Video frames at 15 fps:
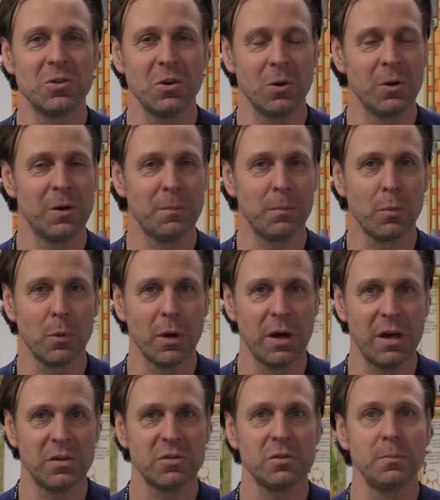are
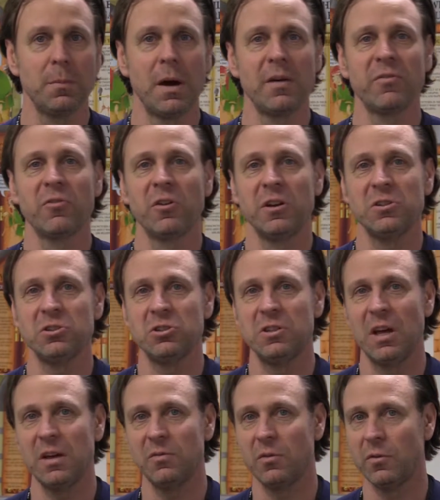impressed by French
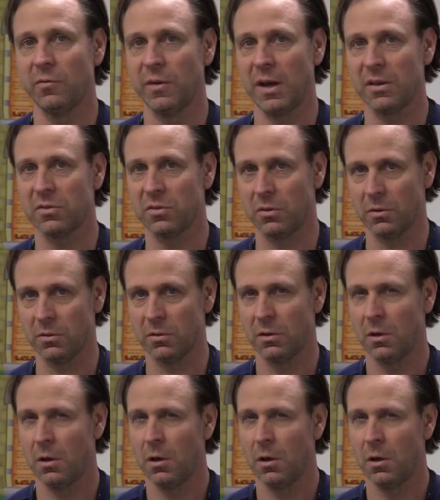naval vessels,